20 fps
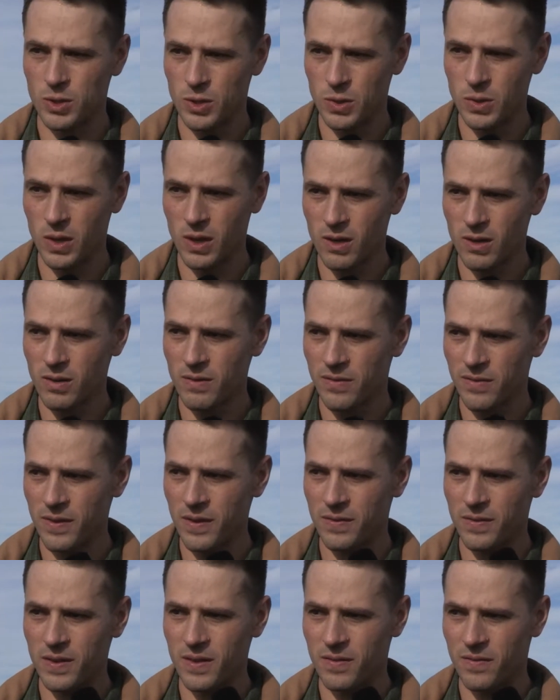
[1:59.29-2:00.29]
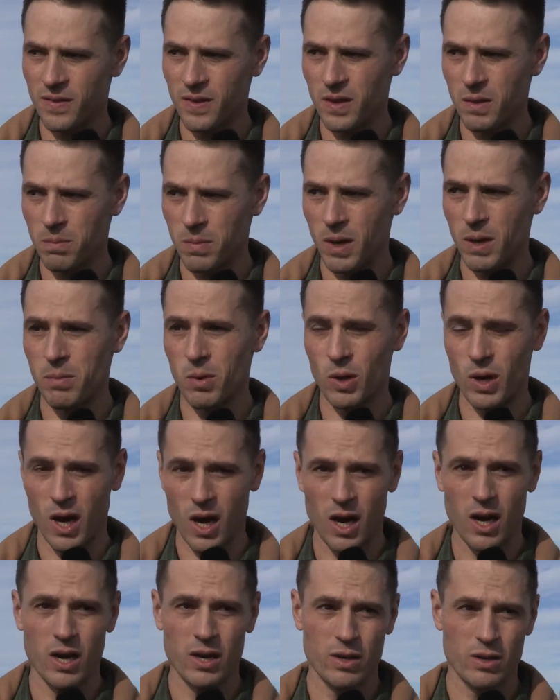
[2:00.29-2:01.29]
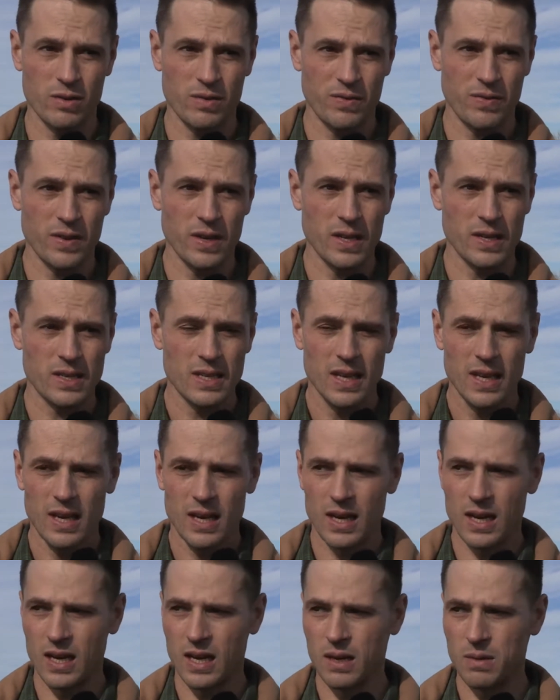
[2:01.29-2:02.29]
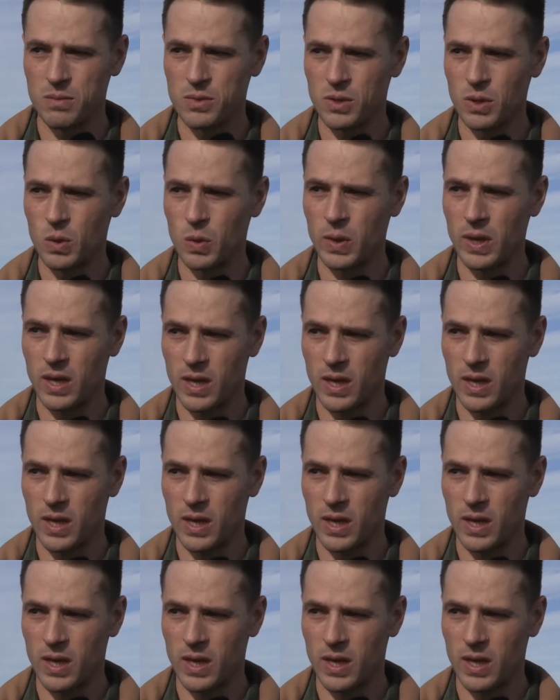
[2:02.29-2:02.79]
250 feet by about 100 feet. So we